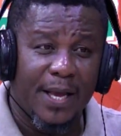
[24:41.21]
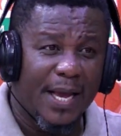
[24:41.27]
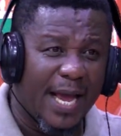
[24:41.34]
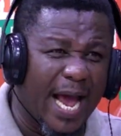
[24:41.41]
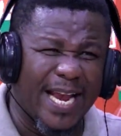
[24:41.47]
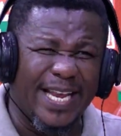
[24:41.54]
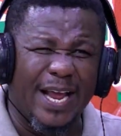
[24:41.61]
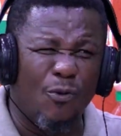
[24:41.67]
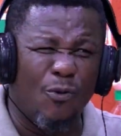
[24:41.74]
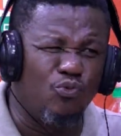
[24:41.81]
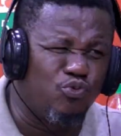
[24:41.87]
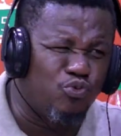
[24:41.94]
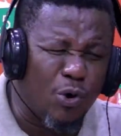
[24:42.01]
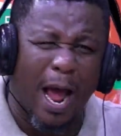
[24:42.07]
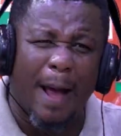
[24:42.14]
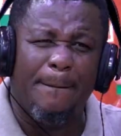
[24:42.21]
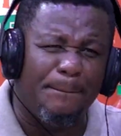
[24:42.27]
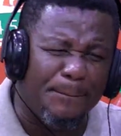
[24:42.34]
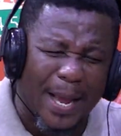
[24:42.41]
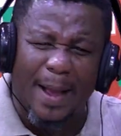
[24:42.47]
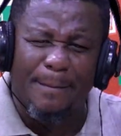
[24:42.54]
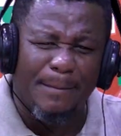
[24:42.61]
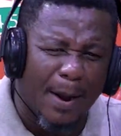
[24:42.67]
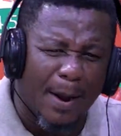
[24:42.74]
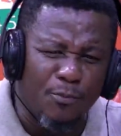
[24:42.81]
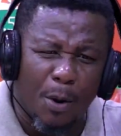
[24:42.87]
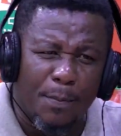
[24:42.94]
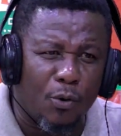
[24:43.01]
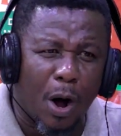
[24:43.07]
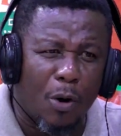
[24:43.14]
e de wura be mem we
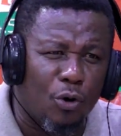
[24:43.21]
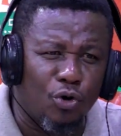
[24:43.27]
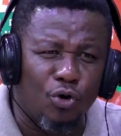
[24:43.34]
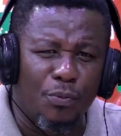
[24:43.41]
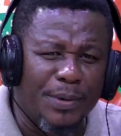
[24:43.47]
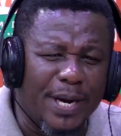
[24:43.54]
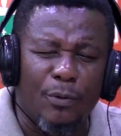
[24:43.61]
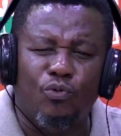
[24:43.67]
be kwakodum ne